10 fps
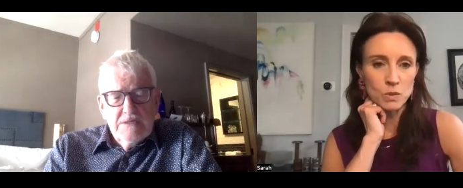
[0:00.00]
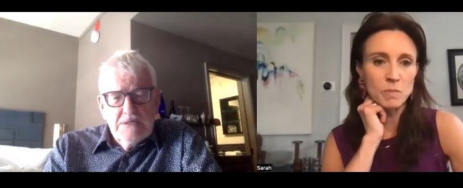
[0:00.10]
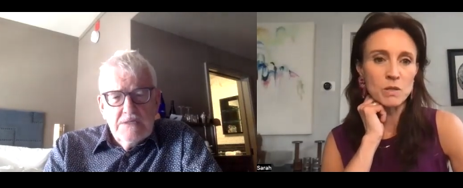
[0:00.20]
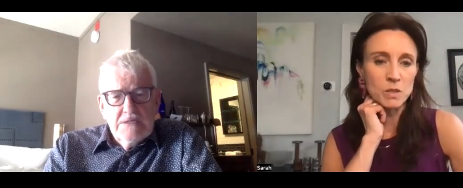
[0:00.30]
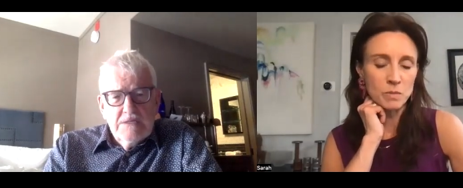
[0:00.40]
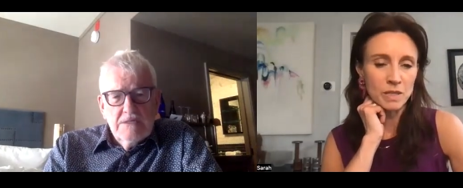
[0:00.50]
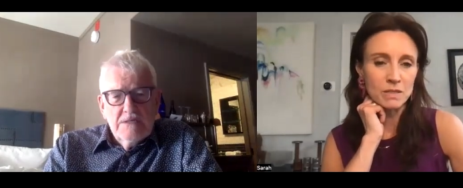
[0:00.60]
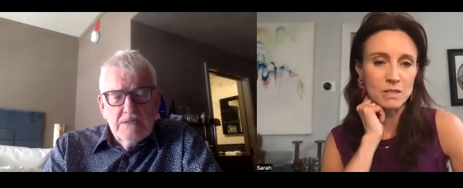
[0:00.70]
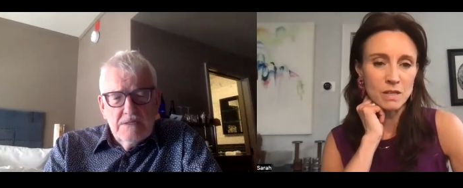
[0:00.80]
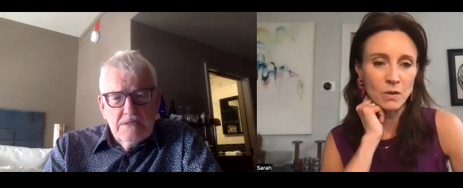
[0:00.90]
Speaker 1: were supposed to be.
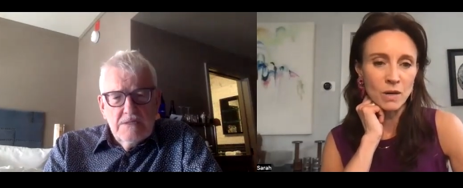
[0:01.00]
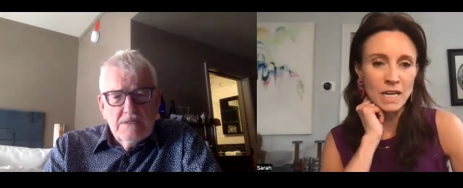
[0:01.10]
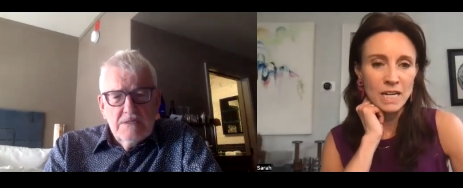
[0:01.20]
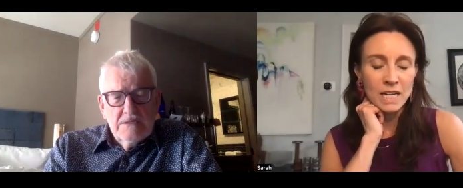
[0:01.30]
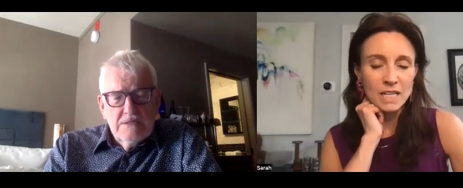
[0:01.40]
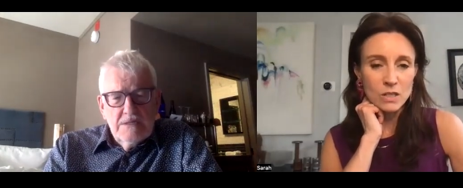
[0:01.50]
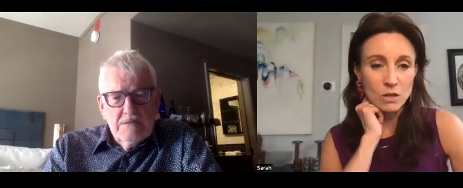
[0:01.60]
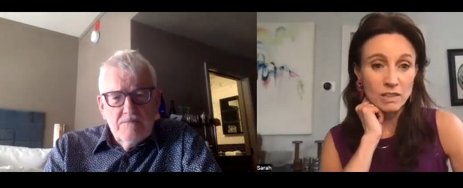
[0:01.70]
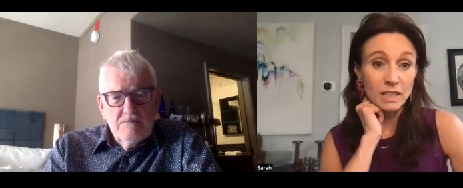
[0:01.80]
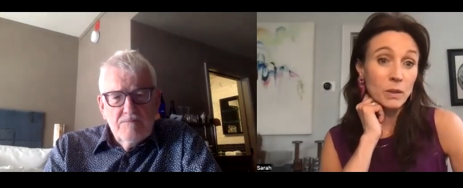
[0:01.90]
So,
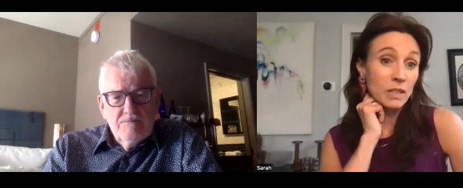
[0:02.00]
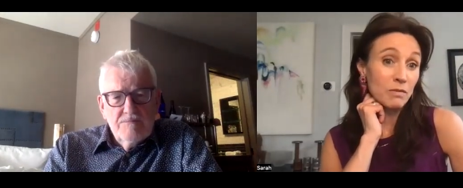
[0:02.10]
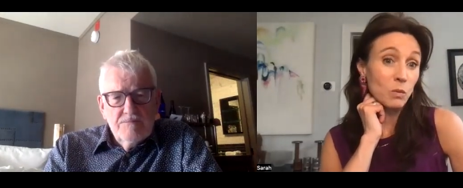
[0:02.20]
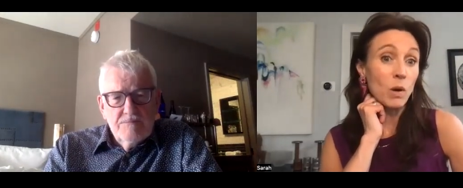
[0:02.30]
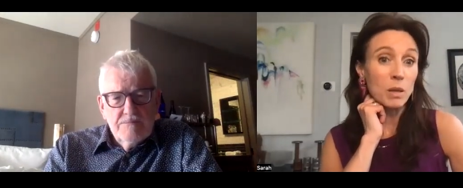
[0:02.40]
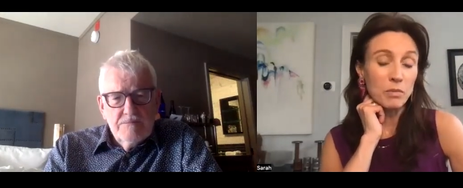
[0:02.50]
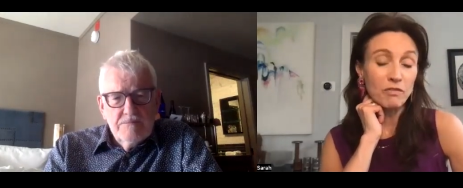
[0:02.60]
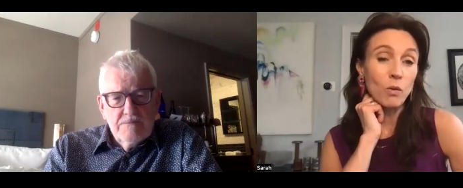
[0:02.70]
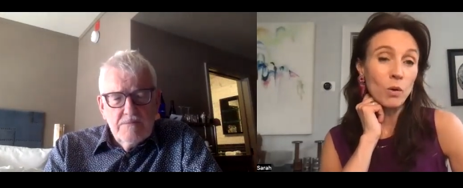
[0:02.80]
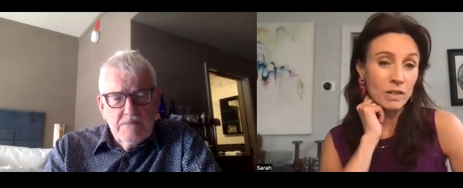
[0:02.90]
so really, even well
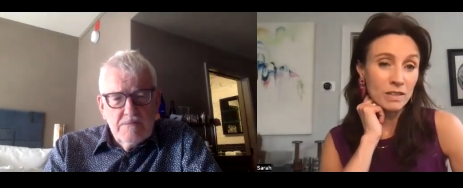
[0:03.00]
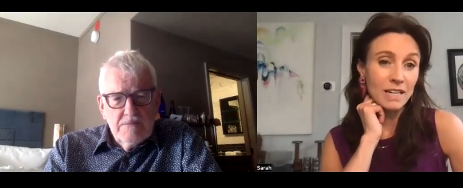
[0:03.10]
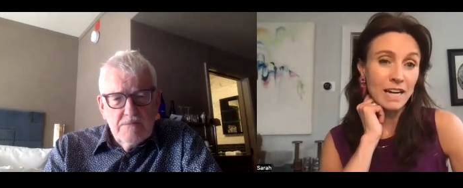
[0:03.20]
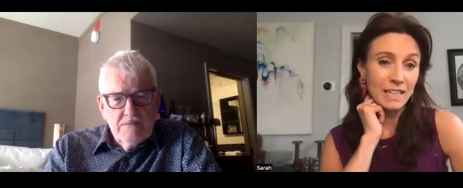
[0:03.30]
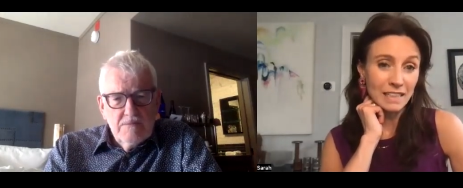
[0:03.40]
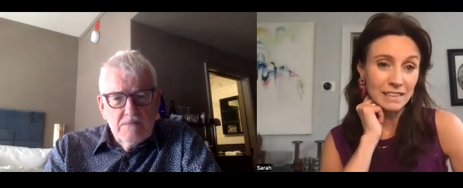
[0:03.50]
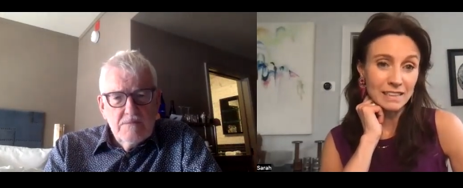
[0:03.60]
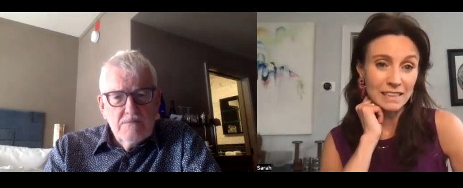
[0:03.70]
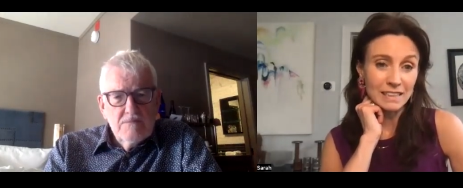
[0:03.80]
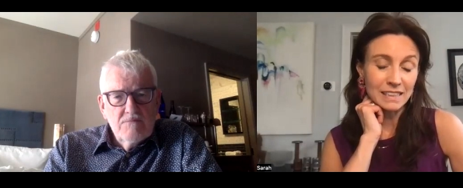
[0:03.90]
before the
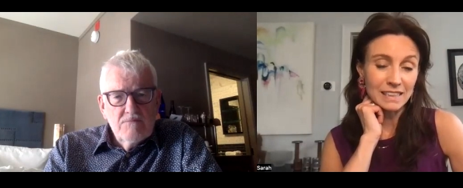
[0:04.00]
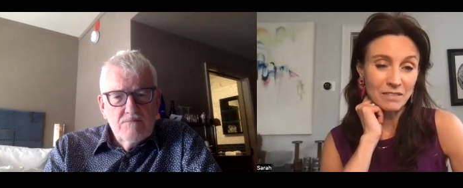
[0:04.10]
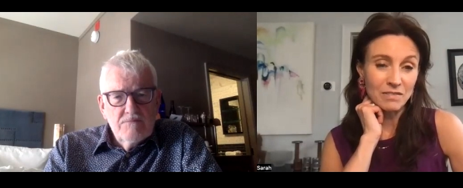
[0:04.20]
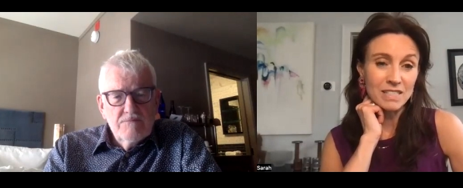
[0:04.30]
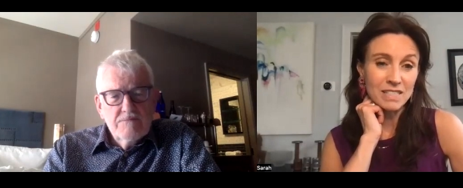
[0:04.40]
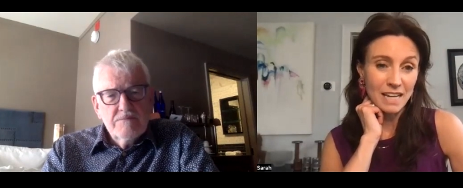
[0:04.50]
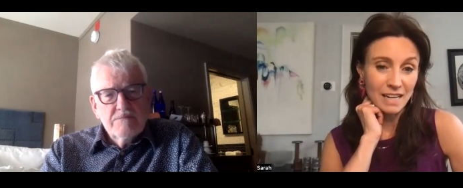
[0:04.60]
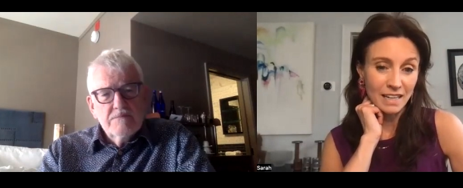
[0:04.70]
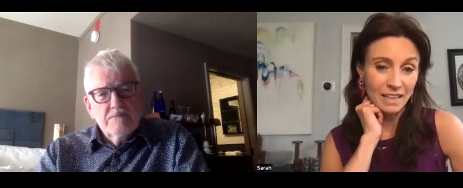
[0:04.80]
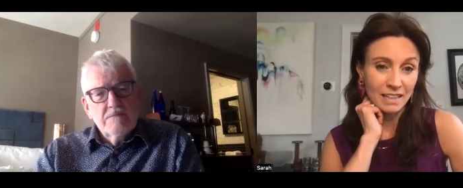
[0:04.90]
1967
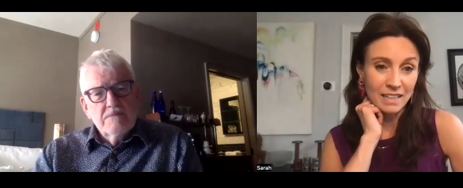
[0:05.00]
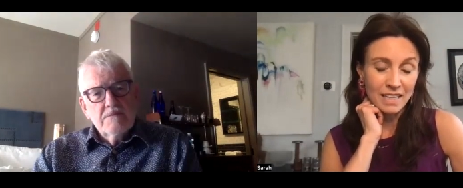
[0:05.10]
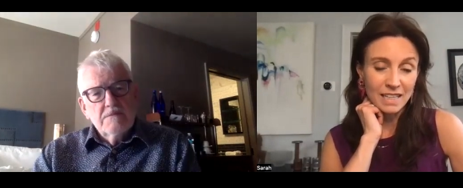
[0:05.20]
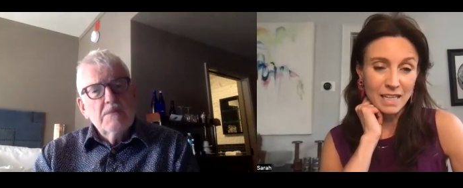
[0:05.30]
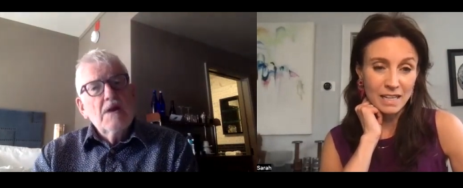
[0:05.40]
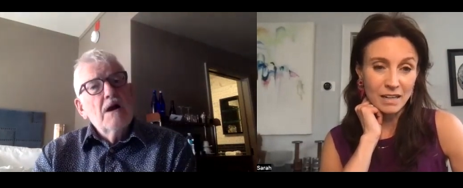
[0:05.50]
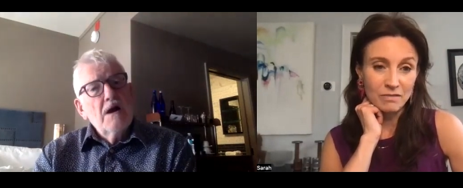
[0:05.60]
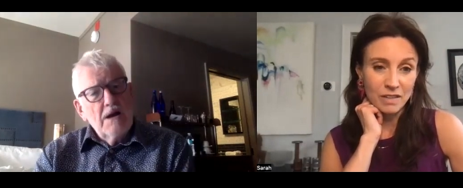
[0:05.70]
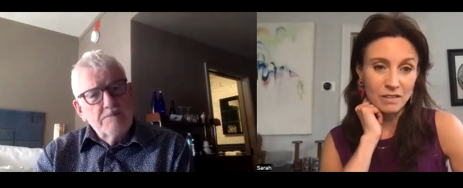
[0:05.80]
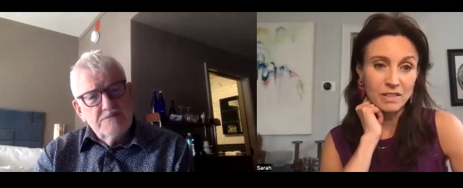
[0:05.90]
setting
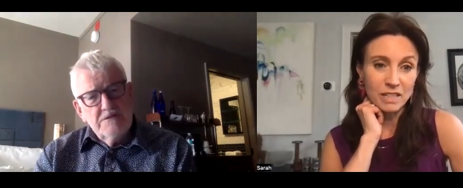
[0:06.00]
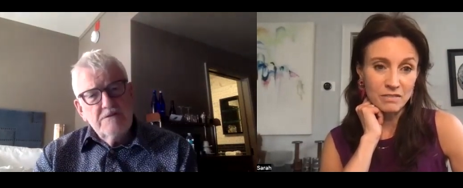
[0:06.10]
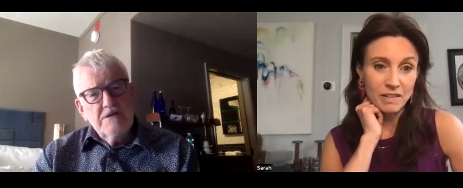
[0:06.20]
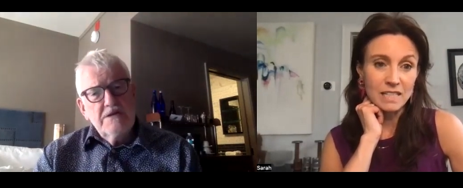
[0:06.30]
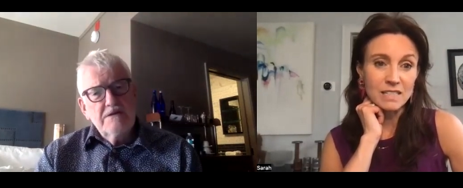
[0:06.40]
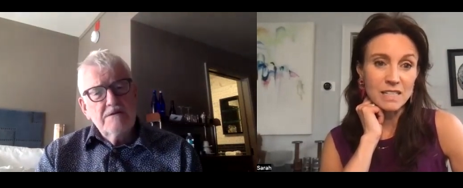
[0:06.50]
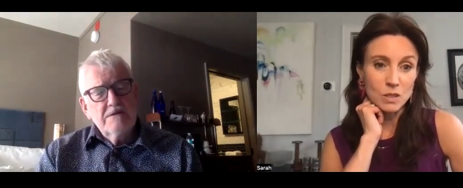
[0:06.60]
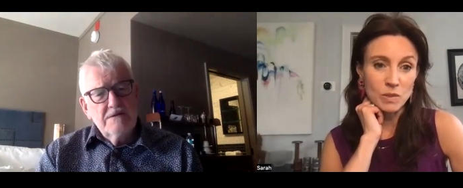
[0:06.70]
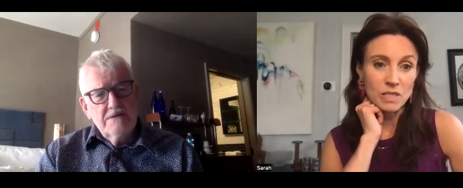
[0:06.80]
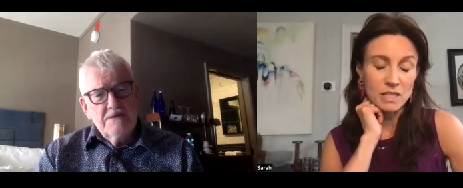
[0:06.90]
of, of events
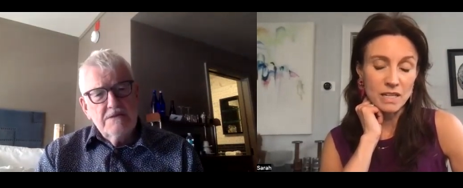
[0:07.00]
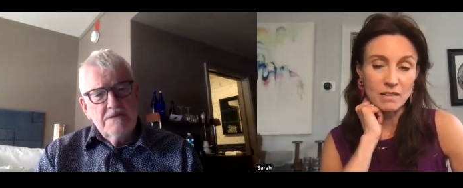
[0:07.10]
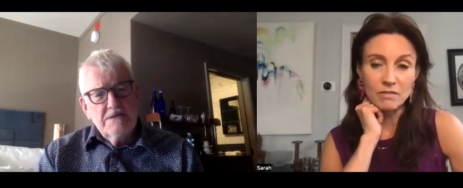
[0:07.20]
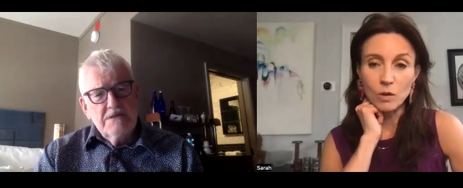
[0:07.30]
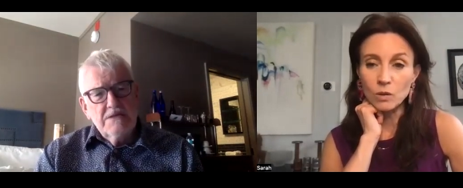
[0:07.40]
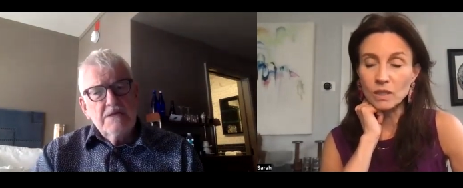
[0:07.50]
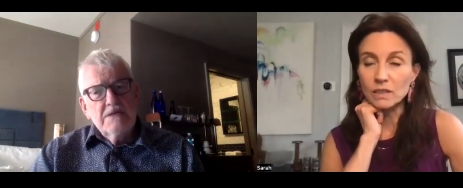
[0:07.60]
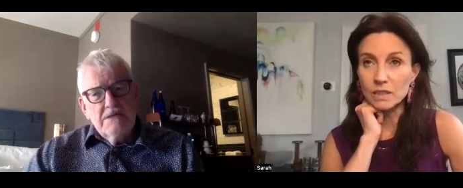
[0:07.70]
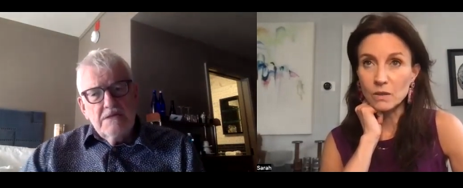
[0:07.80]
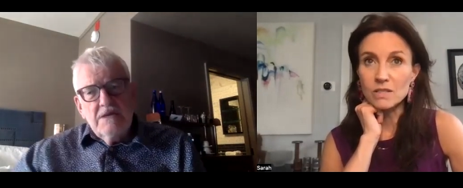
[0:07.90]
as we see
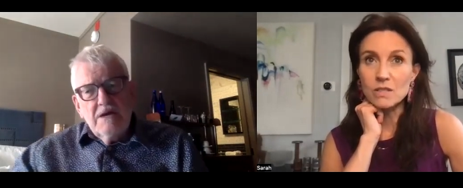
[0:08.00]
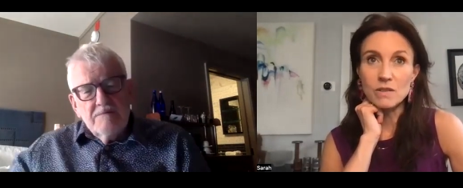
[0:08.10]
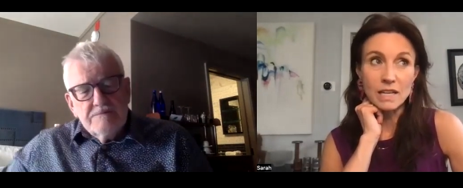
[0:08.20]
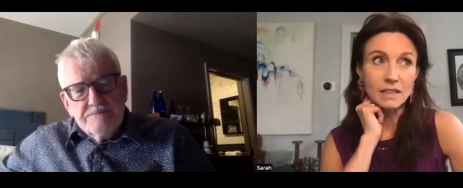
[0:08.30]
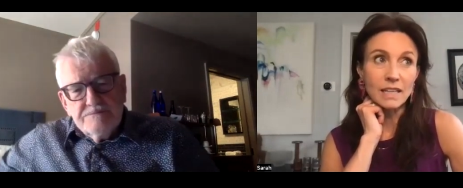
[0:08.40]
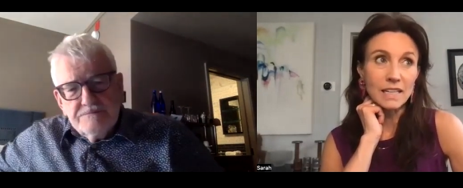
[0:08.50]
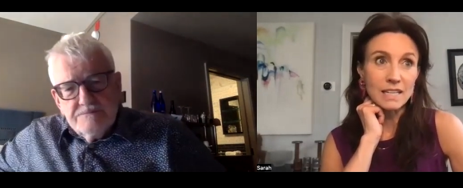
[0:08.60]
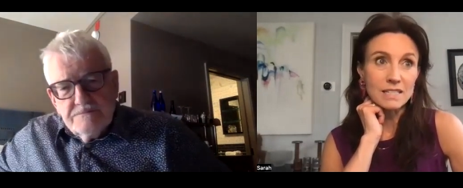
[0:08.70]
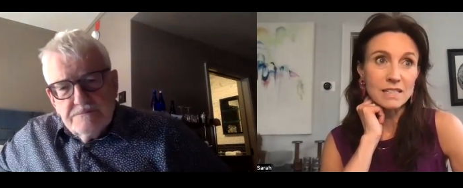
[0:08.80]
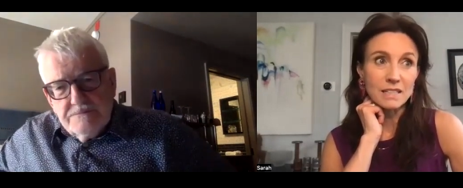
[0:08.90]
unfolding. So, so then I guess